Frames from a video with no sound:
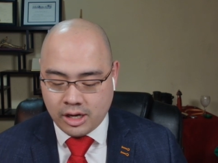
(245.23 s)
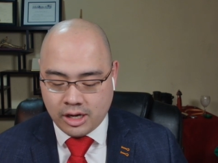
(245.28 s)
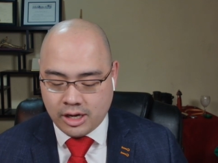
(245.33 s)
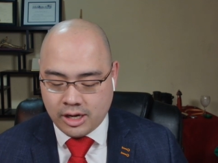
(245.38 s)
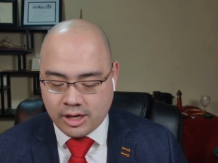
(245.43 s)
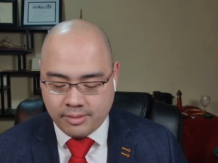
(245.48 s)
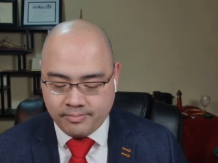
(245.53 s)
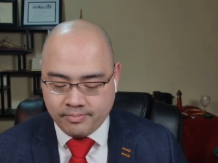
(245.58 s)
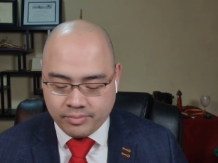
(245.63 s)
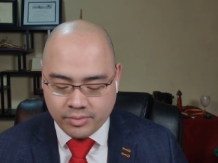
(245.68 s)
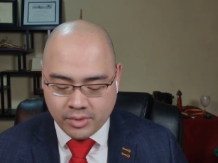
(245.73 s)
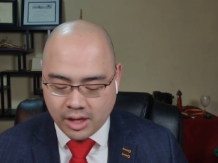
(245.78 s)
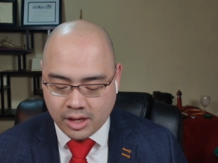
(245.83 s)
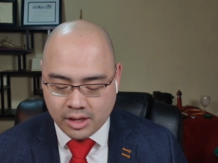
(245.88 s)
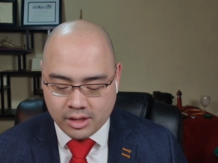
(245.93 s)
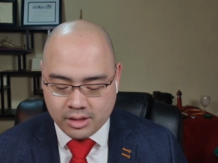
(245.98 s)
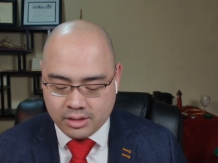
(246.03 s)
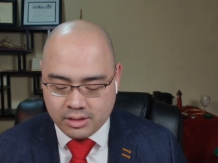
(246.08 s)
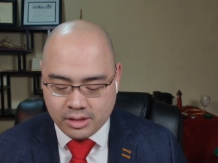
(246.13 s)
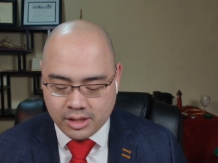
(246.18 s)
Um,
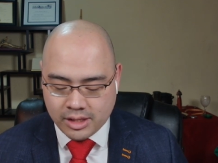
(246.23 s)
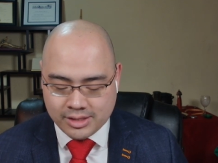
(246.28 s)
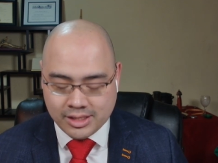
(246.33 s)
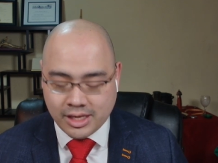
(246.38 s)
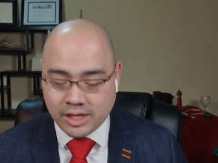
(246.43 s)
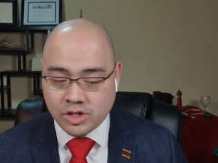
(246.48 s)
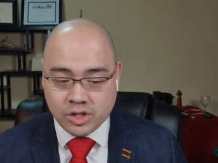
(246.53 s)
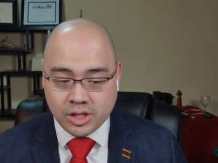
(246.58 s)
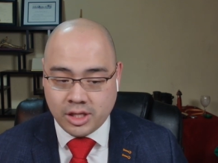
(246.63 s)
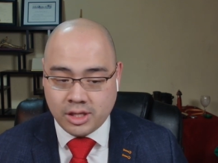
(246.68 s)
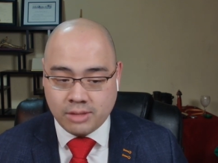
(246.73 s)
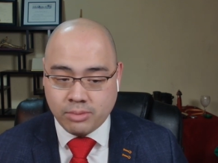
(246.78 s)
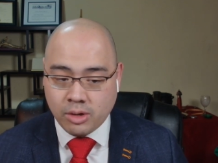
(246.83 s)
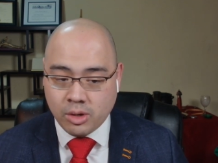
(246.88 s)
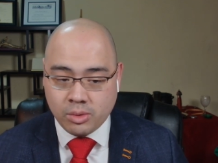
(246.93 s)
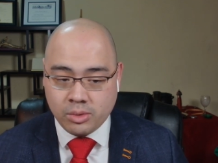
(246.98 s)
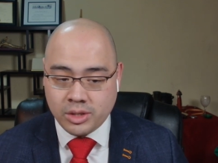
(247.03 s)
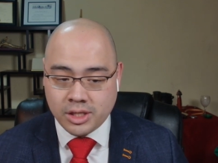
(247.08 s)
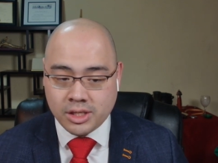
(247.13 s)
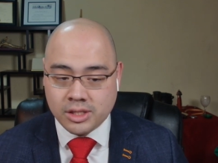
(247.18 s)
essentially the
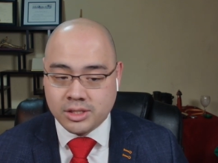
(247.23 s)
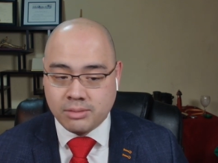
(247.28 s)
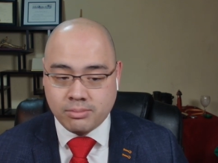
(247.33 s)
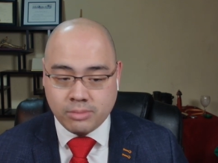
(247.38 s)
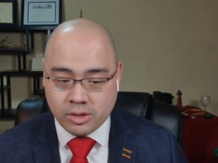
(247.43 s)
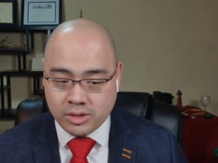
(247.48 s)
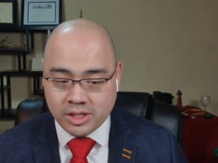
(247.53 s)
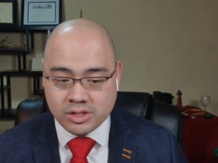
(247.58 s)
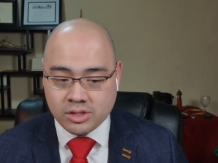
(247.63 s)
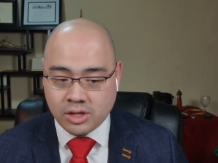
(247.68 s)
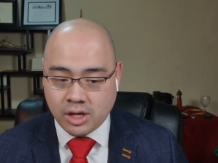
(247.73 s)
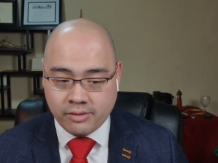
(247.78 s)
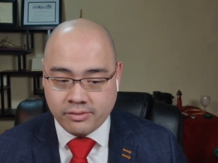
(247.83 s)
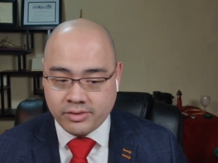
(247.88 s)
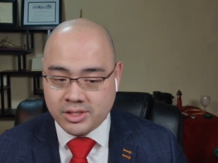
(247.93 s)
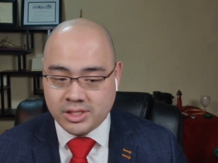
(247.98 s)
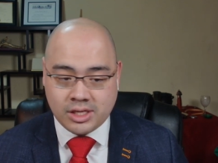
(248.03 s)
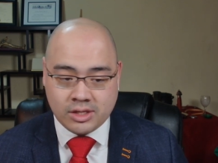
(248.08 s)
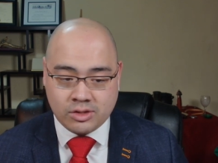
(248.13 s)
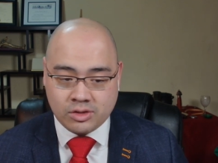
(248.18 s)
Buddhas and
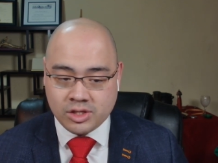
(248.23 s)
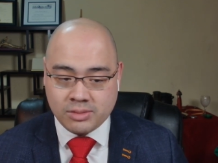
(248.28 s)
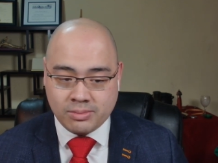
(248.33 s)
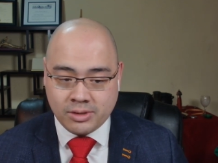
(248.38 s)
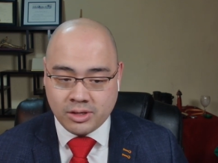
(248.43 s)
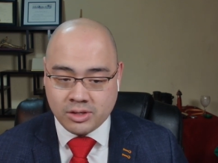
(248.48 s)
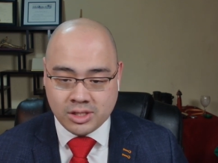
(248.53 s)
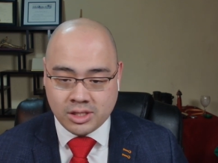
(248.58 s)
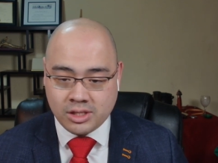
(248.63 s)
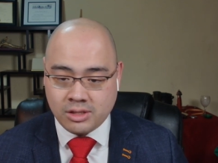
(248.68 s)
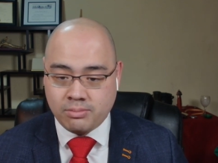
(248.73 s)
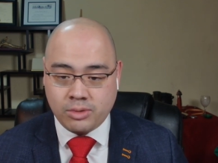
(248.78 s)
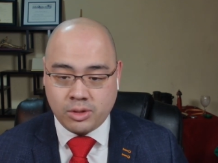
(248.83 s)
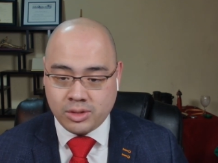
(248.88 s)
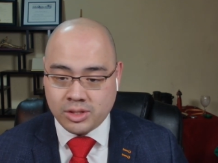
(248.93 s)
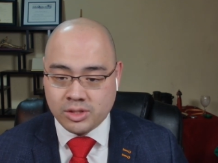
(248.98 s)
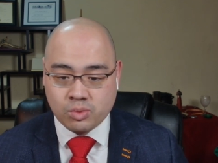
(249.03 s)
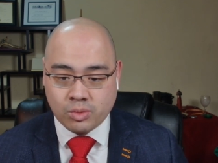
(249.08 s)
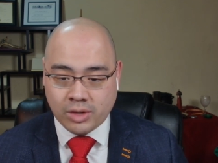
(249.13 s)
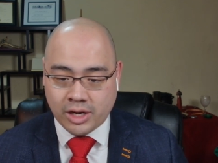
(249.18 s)
Bodhisattvas and other spirits in the
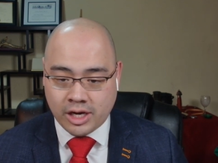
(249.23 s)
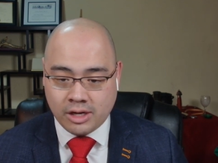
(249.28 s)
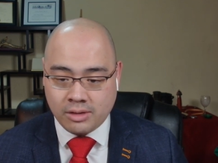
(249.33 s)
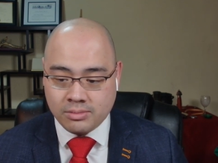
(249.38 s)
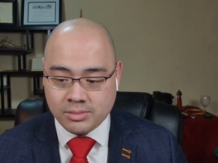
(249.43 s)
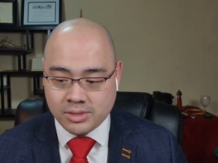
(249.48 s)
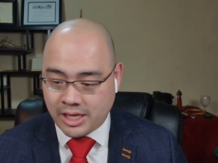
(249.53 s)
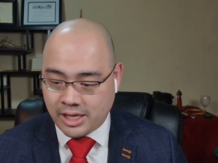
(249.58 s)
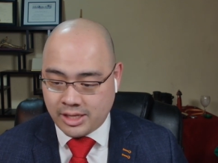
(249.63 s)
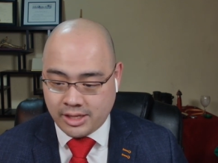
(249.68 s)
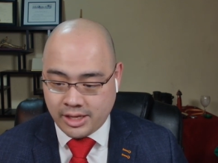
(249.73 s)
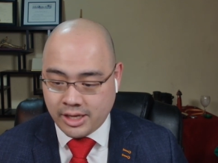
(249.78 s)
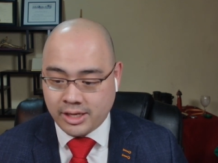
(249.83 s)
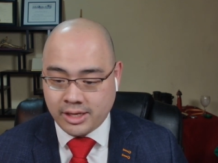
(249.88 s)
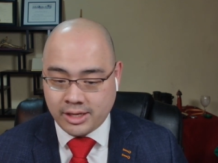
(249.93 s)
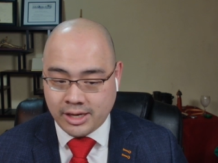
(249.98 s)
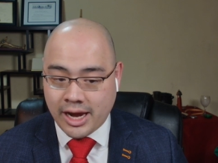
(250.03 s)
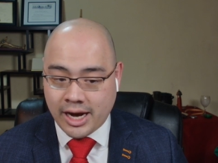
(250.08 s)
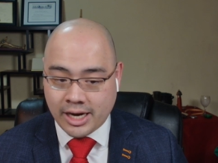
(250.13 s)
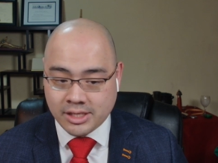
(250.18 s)
Buddhist realms, and
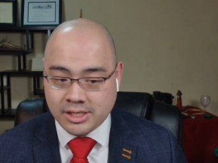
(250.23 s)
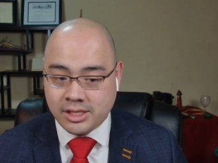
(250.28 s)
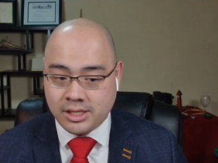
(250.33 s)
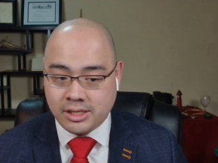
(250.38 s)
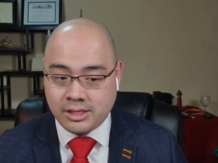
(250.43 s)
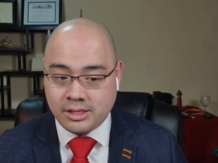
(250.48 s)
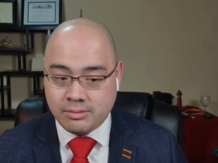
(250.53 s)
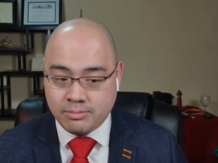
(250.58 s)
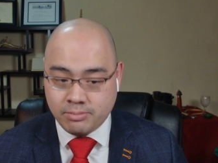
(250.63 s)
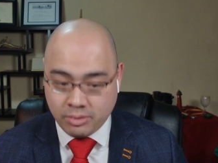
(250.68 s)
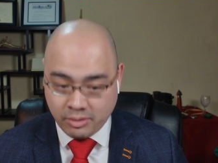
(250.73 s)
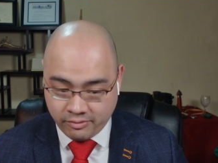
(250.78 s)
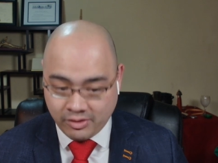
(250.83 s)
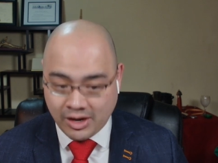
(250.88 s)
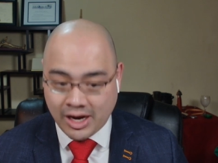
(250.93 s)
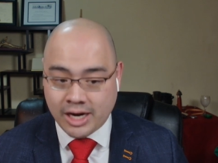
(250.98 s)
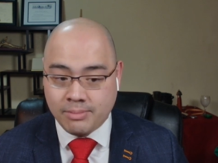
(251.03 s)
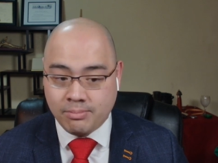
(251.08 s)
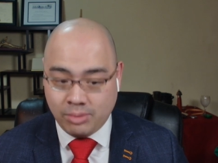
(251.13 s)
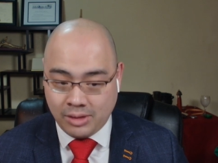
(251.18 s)
they can actually
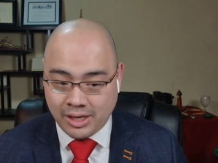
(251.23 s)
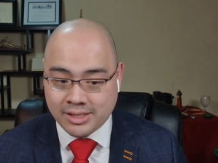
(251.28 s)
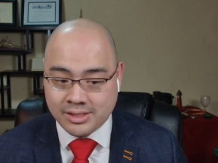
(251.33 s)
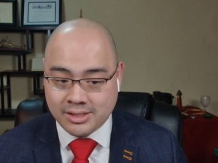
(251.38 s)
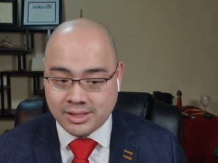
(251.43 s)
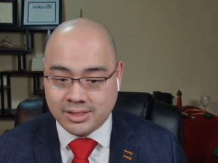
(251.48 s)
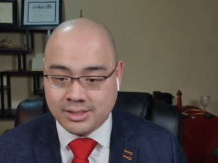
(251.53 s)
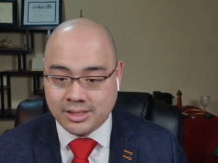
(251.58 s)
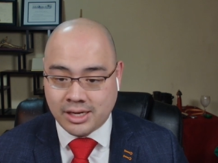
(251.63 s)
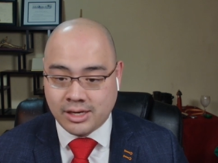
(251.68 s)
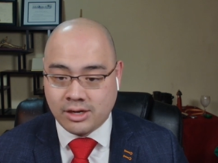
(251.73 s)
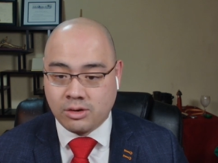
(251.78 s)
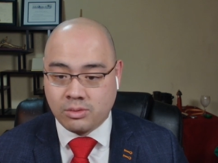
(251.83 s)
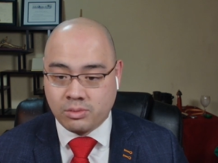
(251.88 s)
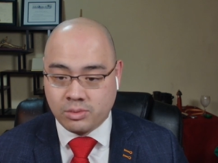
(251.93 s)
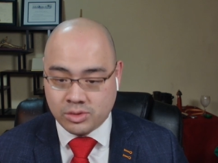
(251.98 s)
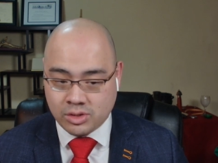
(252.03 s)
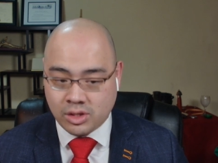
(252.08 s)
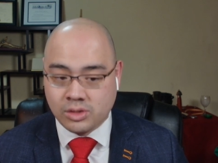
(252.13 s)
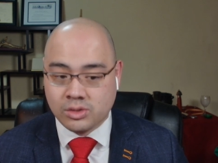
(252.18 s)
provide blessings that
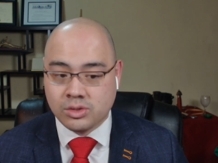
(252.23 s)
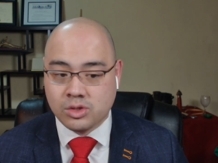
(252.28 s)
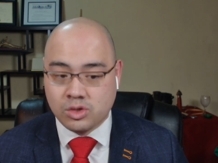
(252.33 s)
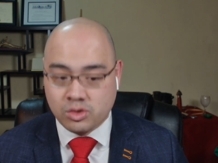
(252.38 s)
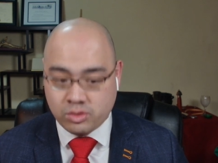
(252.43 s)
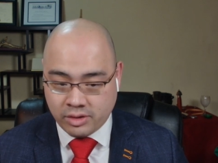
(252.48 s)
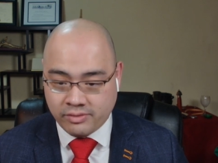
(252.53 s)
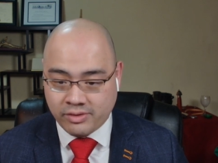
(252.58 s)
are results